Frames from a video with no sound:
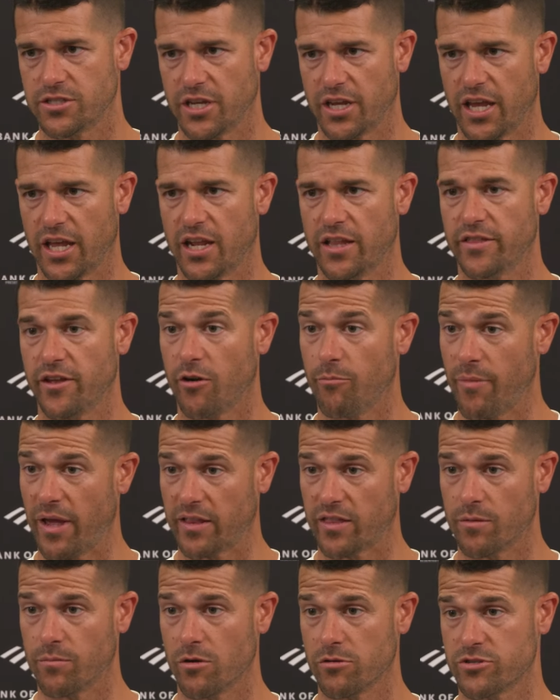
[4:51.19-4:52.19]
to get in there and
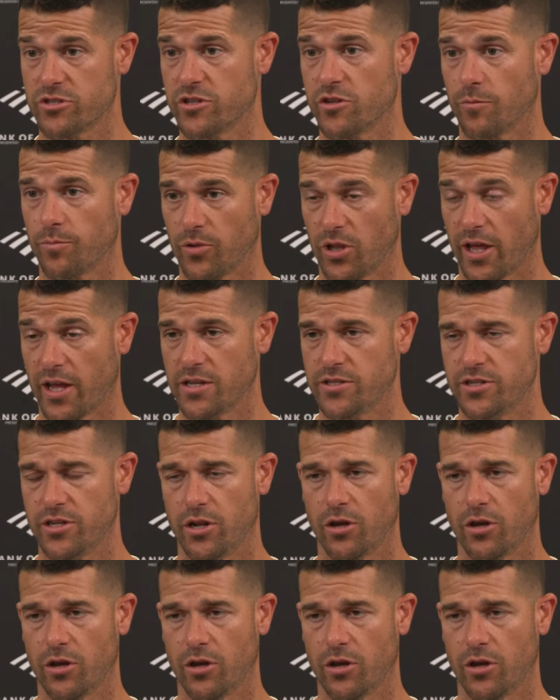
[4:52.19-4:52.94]
make the most of their plays.